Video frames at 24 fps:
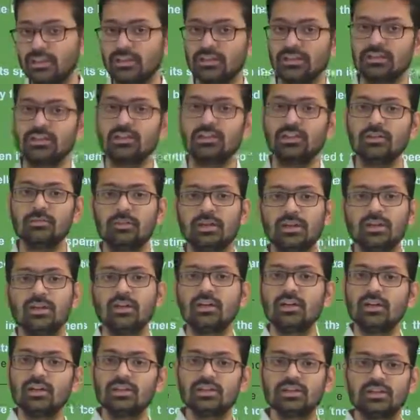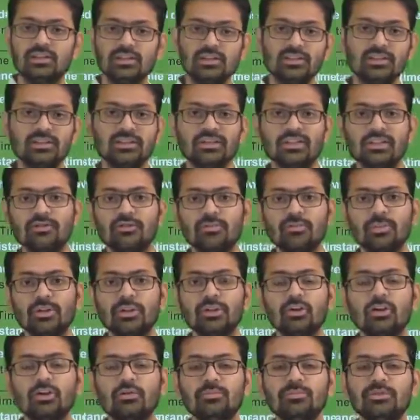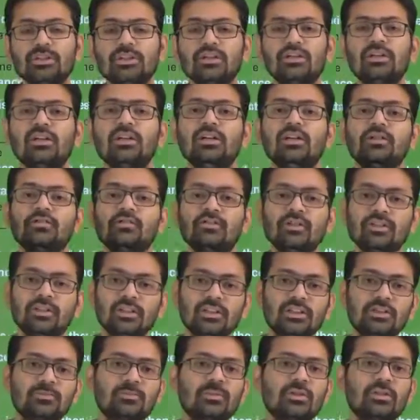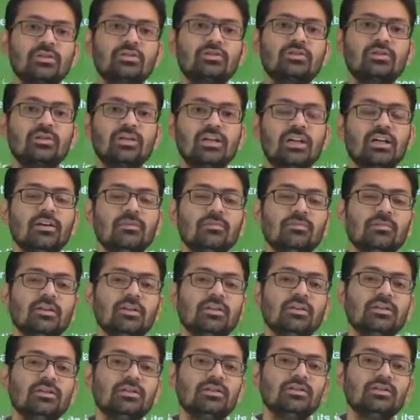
is nothing but the distance covered by the object with respect to the time